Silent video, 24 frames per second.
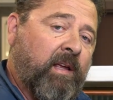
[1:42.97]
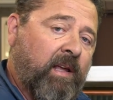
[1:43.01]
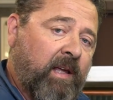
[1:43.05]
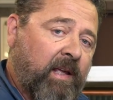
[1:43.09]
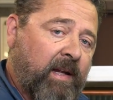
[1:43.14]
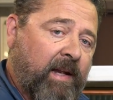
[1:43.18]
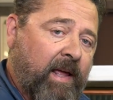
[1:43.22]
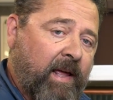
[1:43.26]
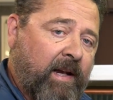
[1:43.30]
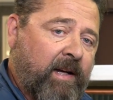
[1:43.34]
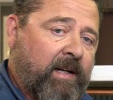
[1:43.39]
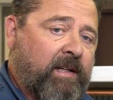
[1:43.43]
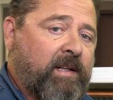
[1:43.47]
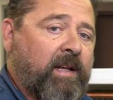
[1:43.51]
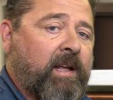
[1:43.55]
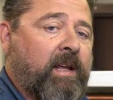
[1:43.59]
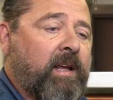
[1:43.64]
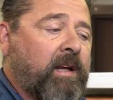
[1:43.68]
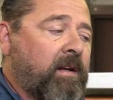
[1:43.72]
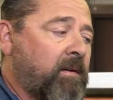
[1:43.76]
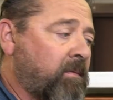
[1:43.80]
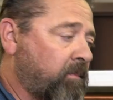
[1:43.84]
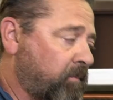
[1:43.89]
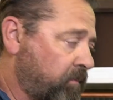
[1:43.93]
In
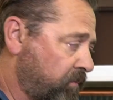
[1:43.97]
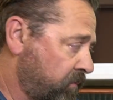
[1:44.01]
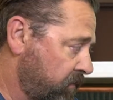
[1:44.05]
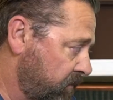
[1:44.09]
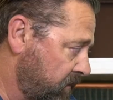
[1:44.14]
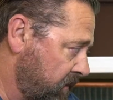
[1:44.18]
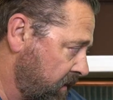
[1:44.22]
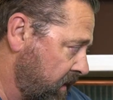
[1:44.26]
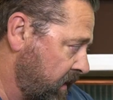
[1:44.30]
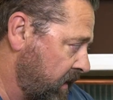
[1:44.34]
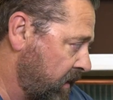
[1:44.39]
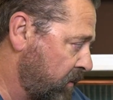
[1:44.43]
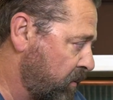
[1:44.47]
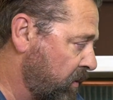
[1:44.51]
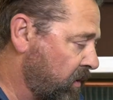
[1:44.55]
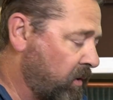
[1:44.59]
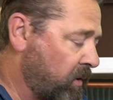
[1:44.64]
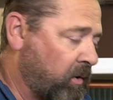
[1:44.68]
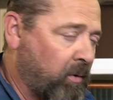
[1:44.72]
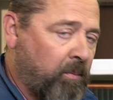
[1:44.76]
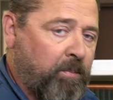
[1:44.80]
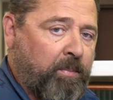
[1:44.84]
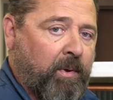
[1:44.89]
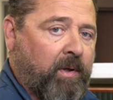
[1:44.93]
editing, I
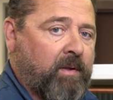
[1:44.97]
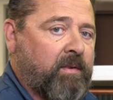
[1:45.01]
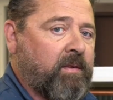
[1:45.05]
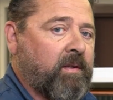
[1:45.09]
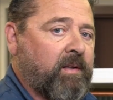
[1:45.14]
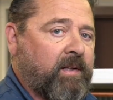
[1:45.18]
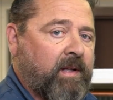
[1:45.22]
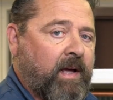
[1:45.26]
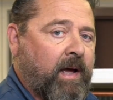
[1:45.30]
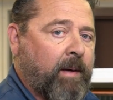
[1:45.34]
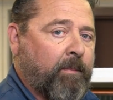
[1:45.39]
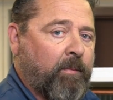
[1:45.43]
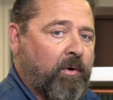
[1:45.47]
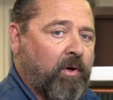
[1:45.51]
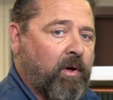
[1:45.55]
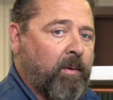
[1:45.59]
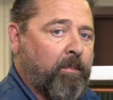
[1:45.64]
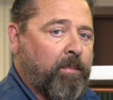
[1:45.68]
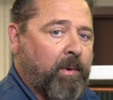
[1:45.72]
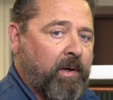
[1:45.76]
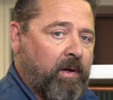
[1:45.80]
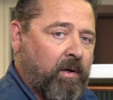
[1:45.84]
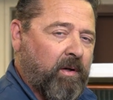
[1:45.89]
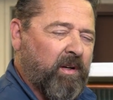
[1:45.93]
will put the timer
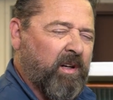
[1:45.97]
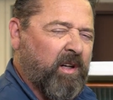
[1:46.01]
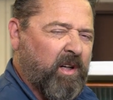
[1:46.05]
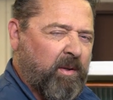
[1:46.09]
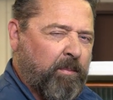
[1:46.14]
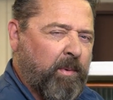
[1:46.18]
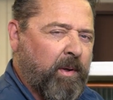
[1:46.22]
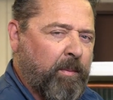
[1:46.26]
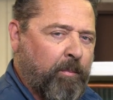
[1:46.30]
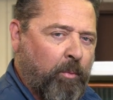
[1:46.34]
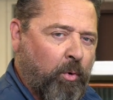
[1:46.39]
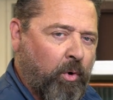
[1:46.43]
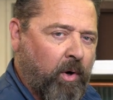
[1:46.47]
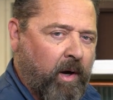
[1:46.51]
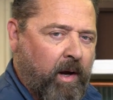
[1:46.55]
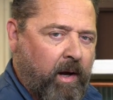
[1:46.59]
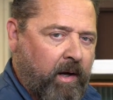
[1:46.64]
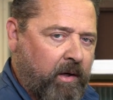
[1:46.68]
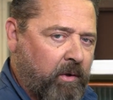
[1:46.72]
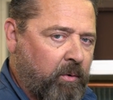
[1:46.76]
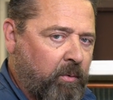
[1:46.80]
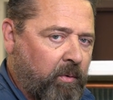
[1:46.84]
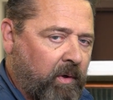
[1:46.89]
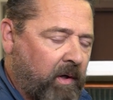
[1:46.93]
up here and it'll be more
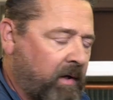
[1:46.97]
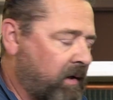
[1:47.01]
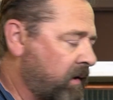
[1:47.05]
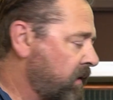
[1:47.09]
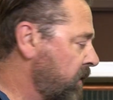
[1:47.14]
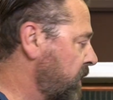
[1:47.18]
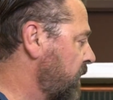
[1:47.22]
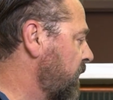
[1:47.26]
accurate.